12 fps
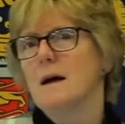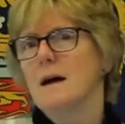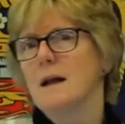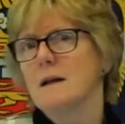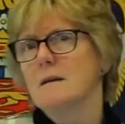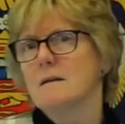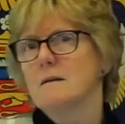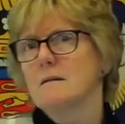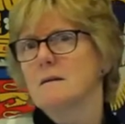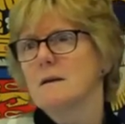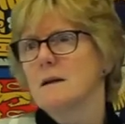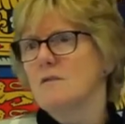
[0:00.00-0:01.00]
And
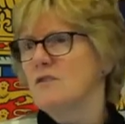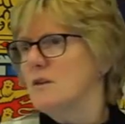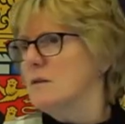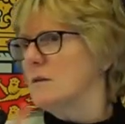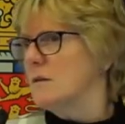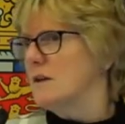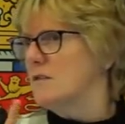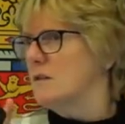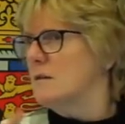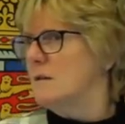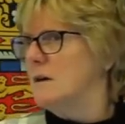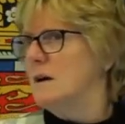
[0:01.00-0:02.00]
if you look into
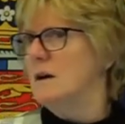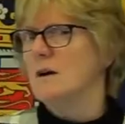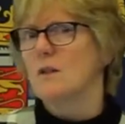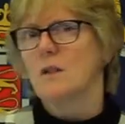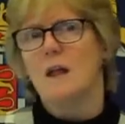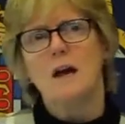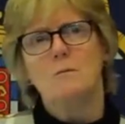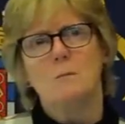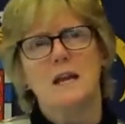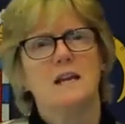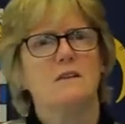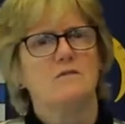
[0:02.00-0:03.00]
your hearts, how
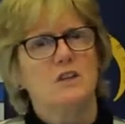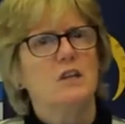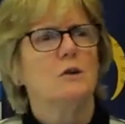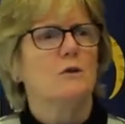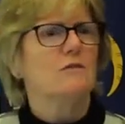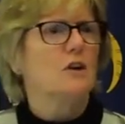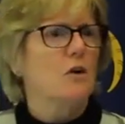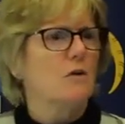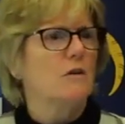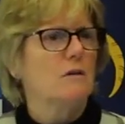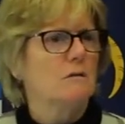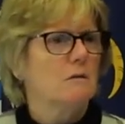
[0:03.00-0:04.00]
many of you have
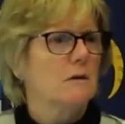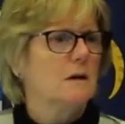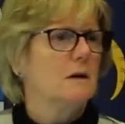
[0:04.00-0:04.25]
gone and